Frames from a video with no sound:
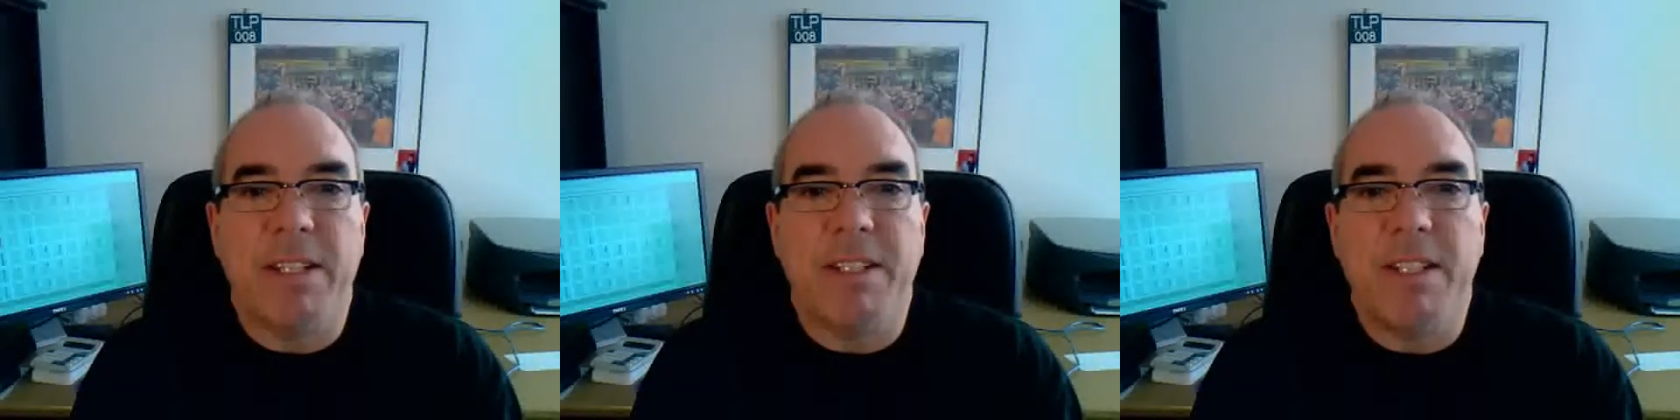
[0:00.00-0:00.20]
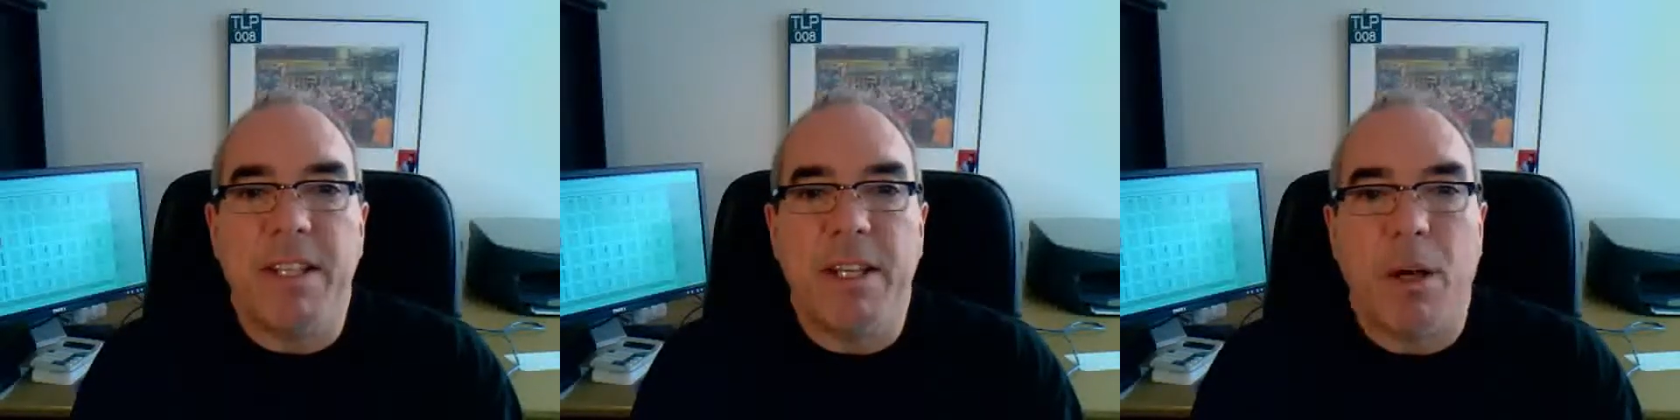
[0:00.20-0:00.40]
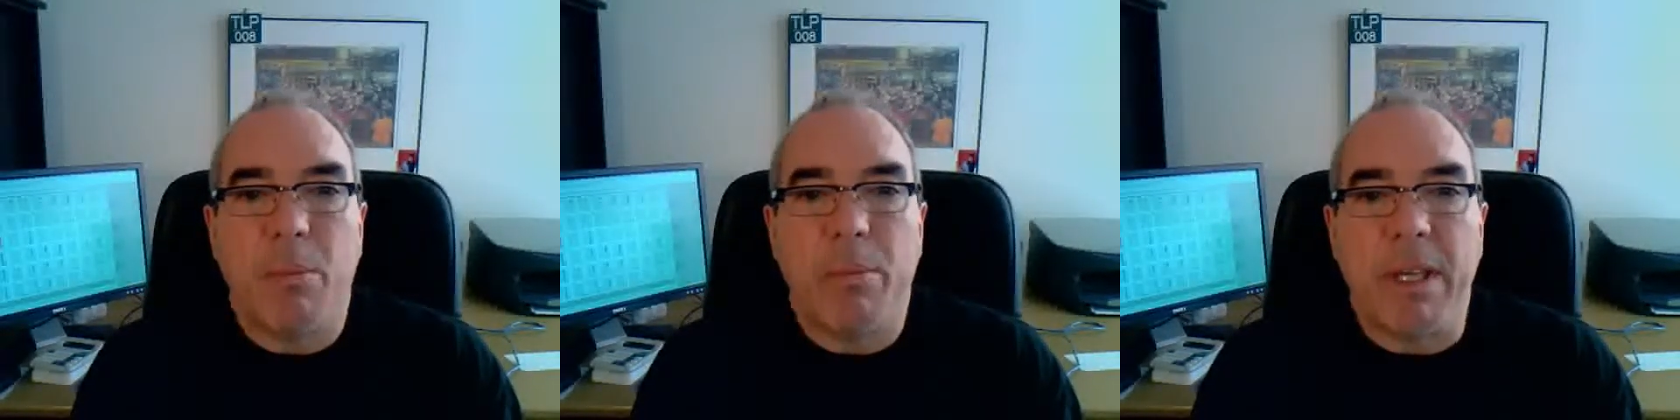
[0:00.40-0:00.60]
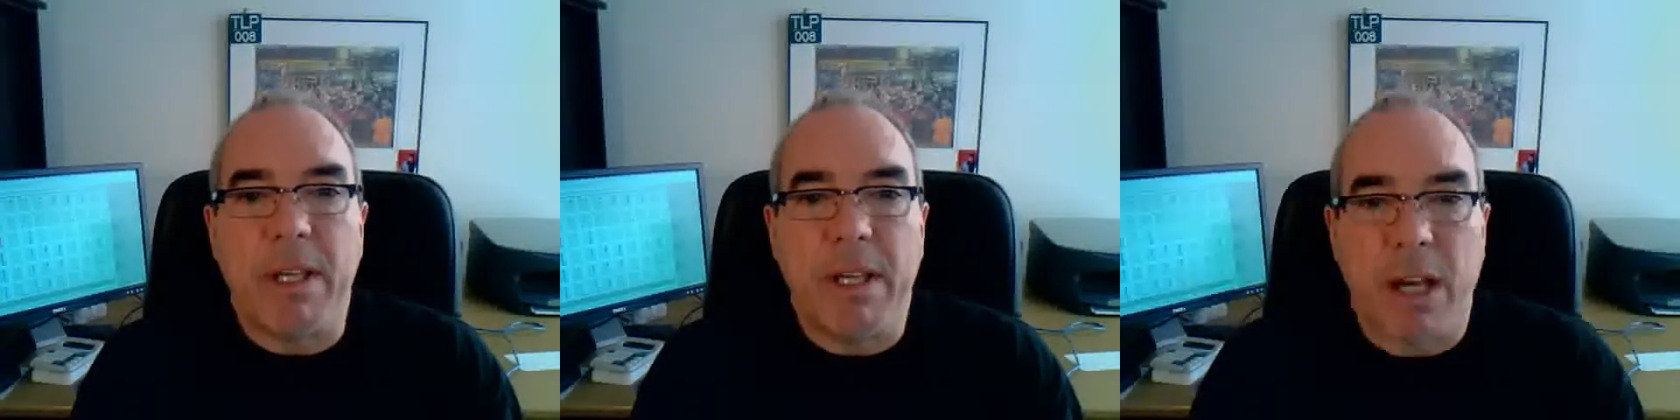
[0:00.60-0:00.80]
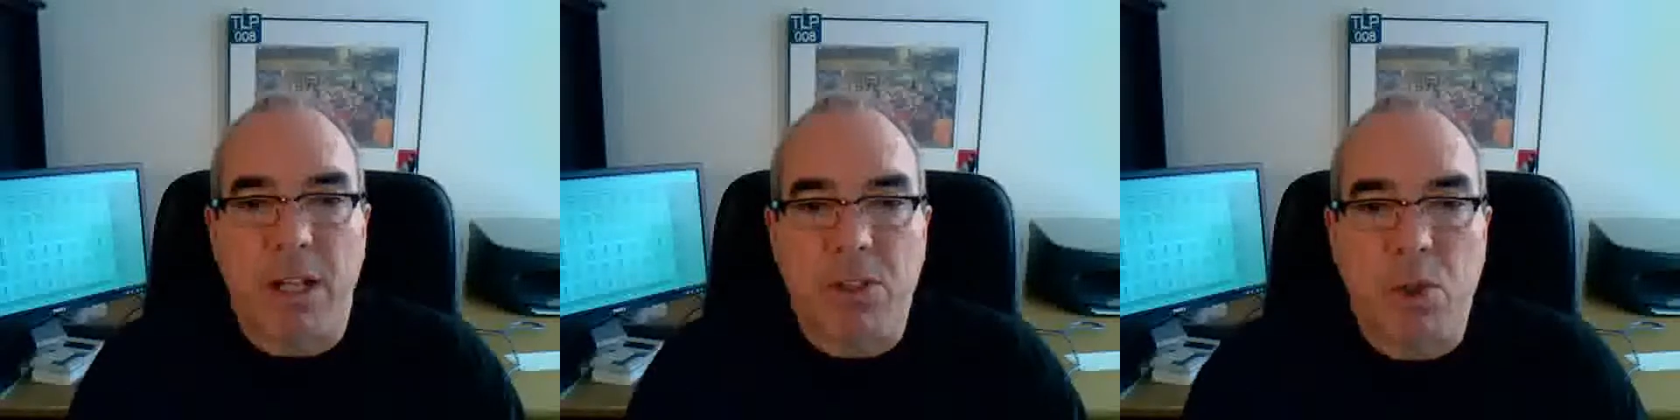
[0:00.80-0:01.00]

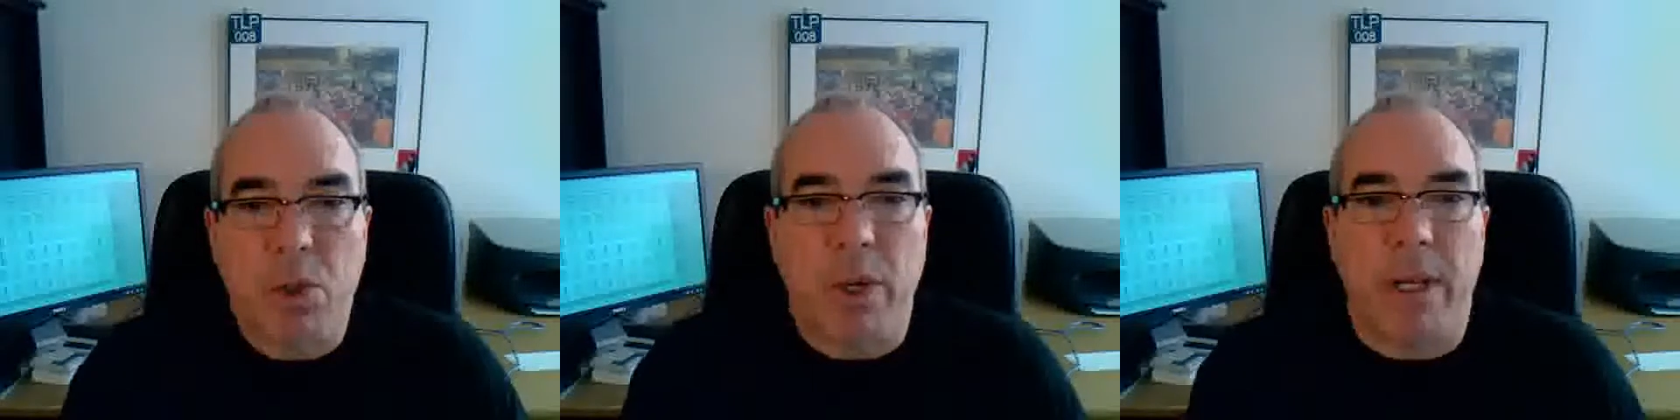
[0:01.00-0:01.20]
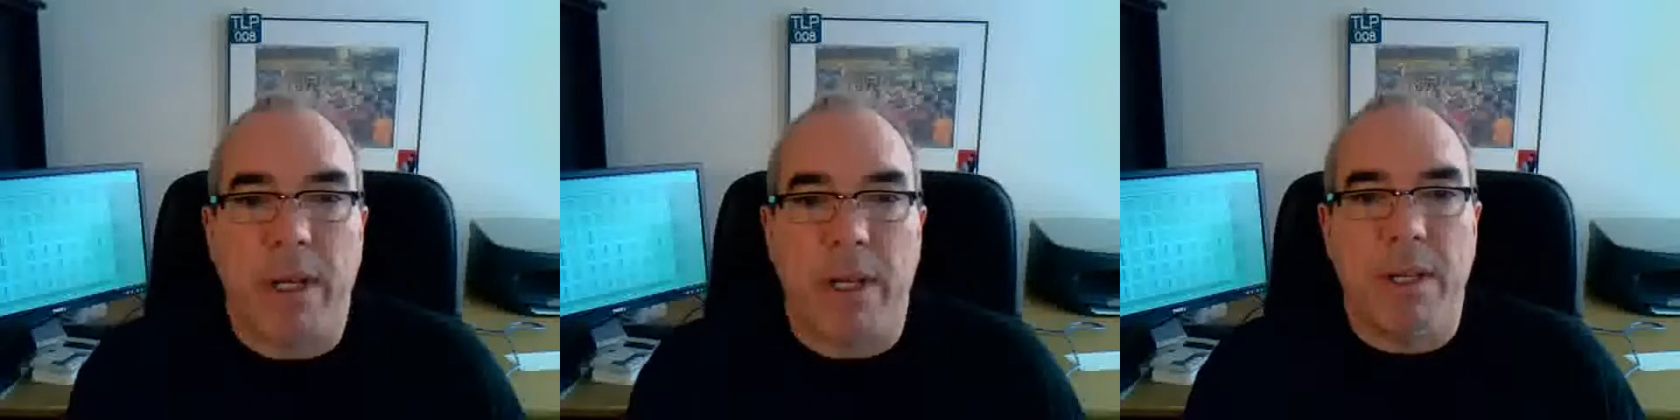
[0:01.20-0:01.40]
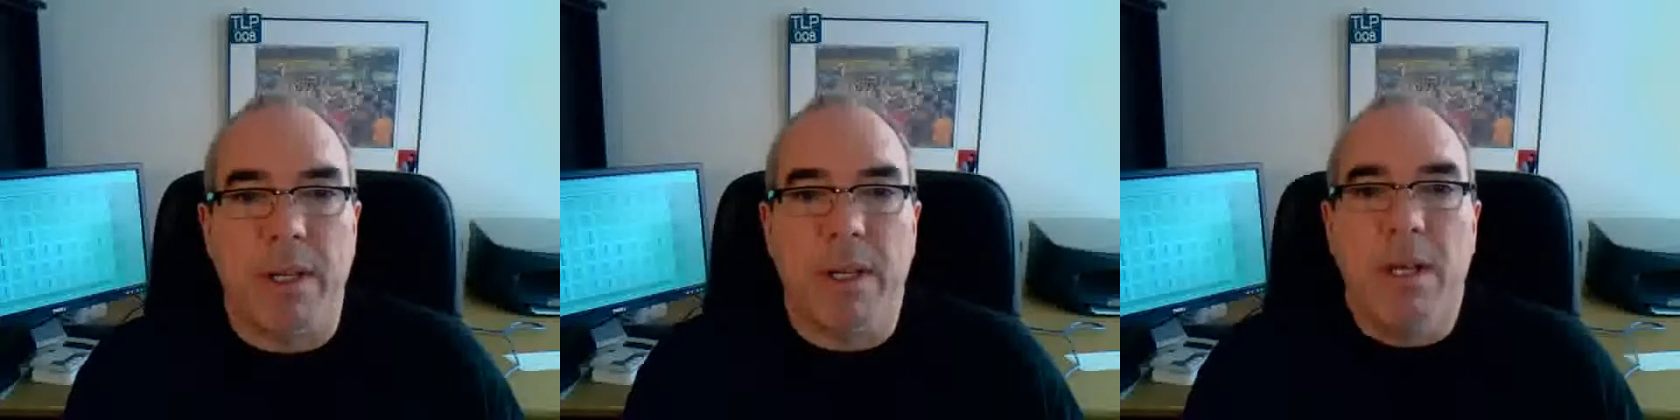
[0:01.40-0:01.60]
TLP gut trade,